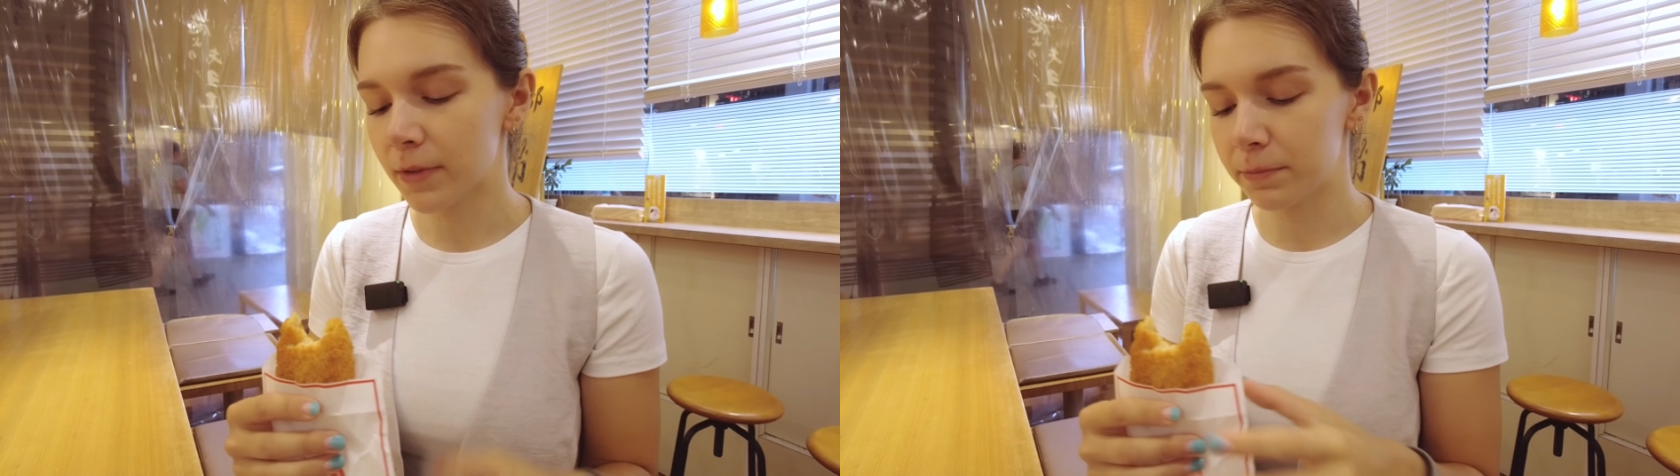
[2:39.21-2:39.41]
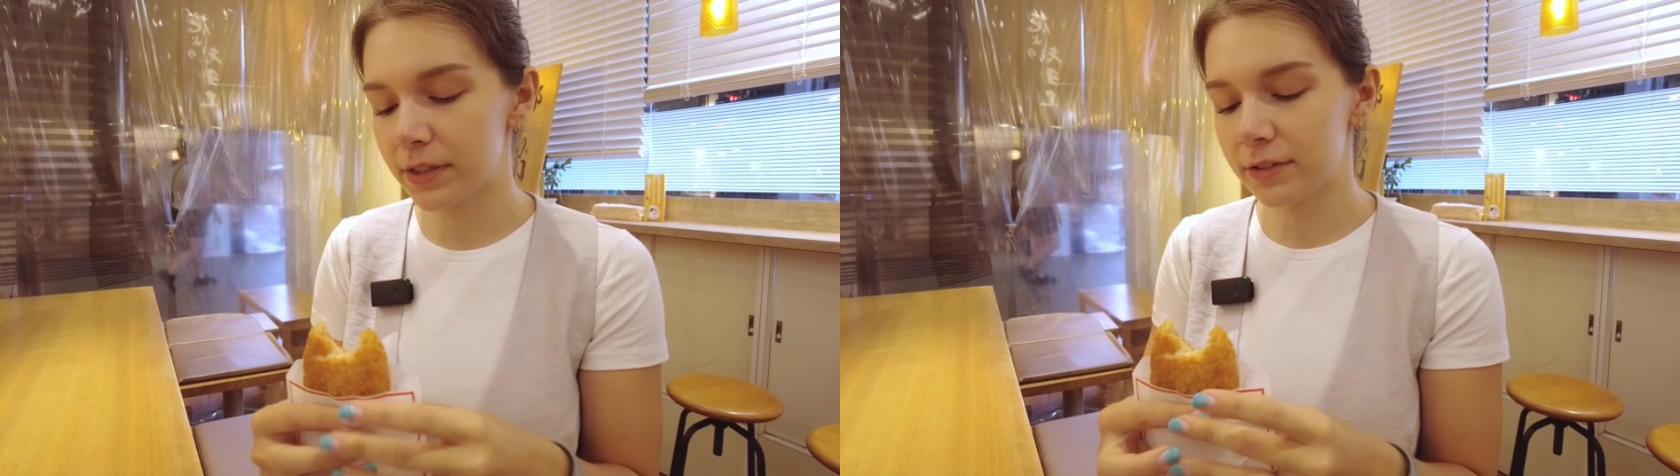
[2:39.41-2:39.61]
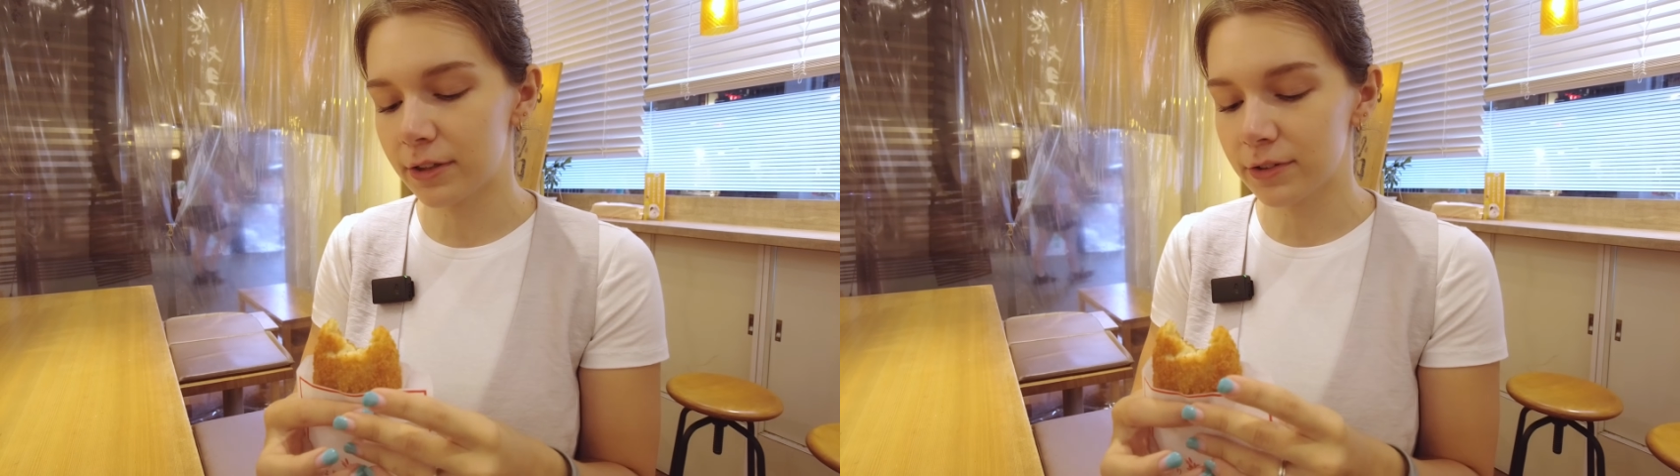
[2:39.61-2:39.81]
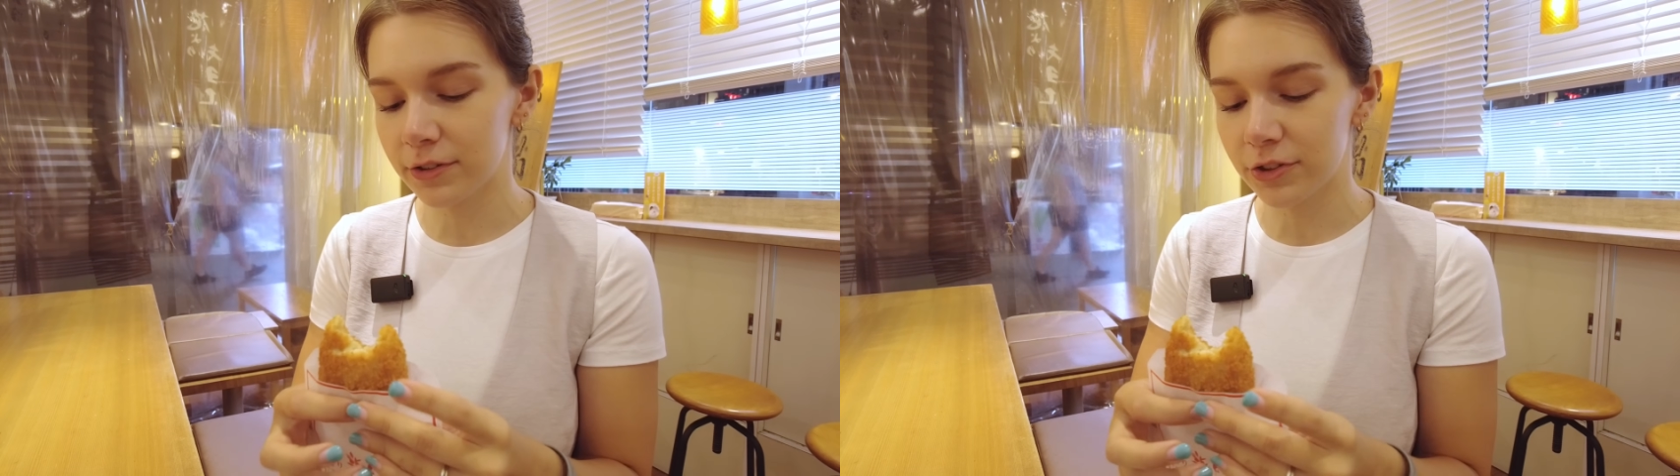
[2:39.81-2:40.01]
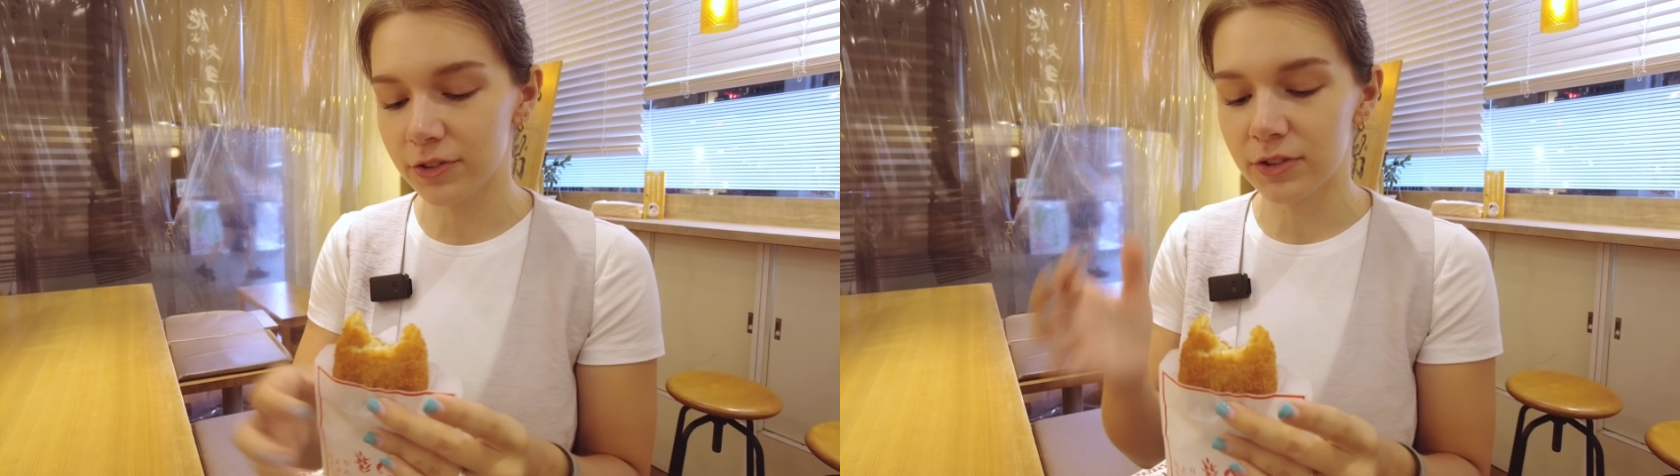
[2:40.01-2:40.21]
But it
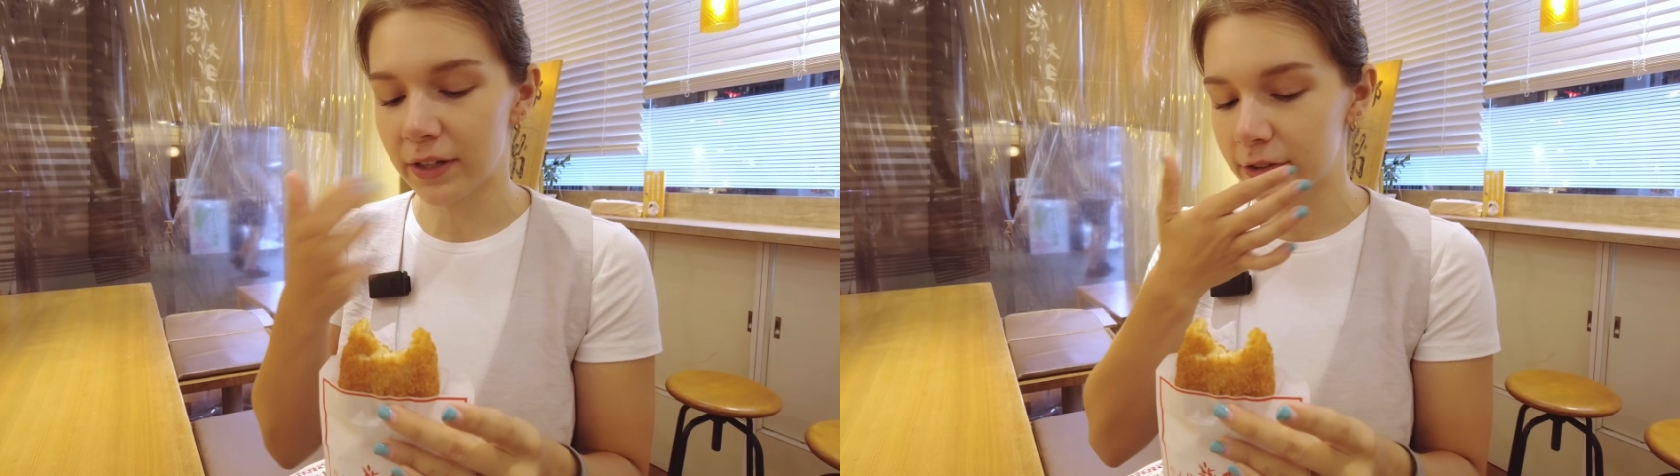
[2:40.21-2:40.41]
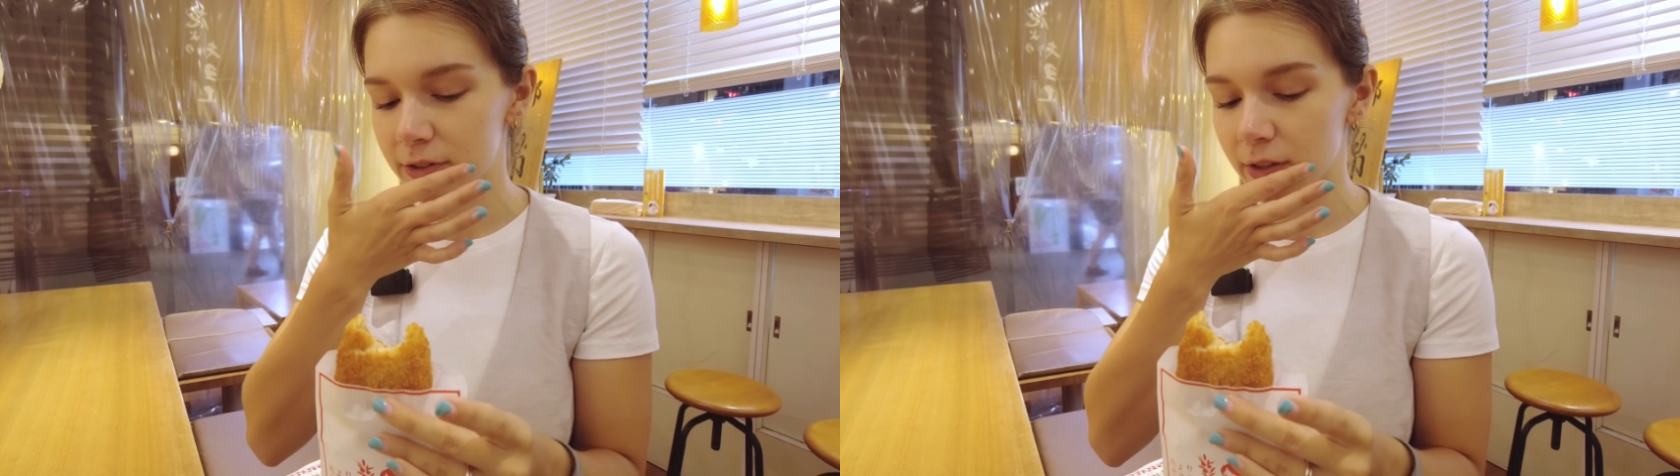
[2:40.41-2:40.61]
doesn't just taste